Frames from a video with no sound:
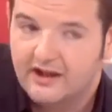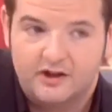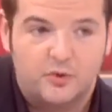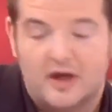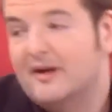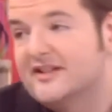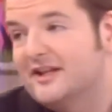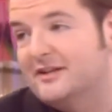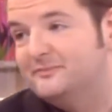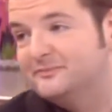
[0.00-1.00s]
20 past
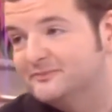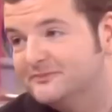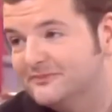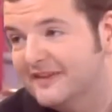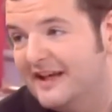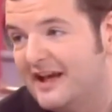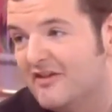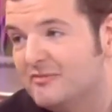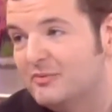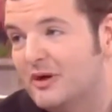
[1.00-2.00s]
10. Well,
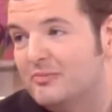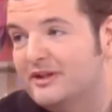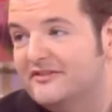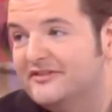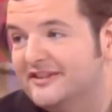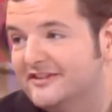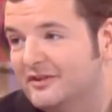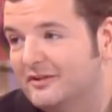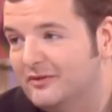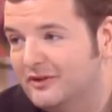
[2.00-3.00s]
I've been well it. briefed. It's,
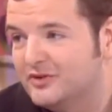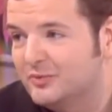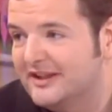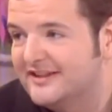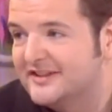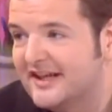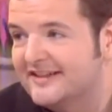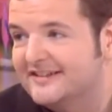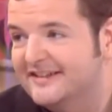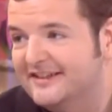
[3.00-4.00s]
it's week
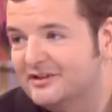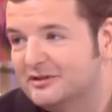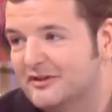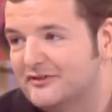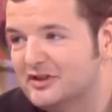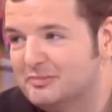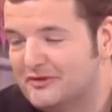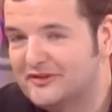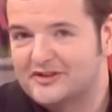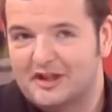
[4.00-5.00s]
six, so they've just
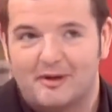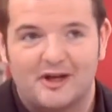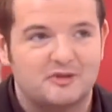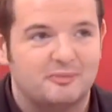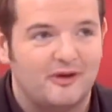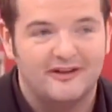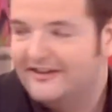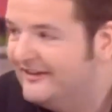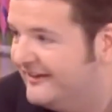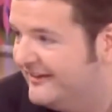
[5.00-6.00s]
moved this to a better spot.
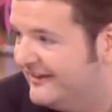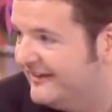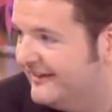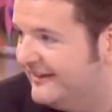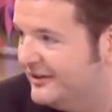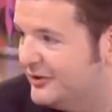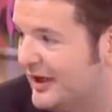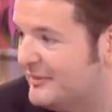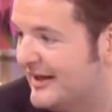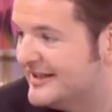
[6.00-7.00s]
Listen, come back
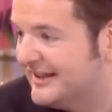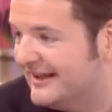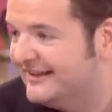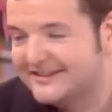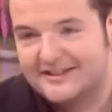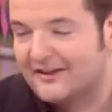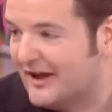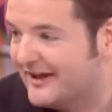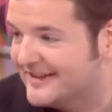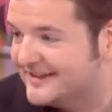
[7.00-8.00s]
and see us again, 10. won't you? It's hilarious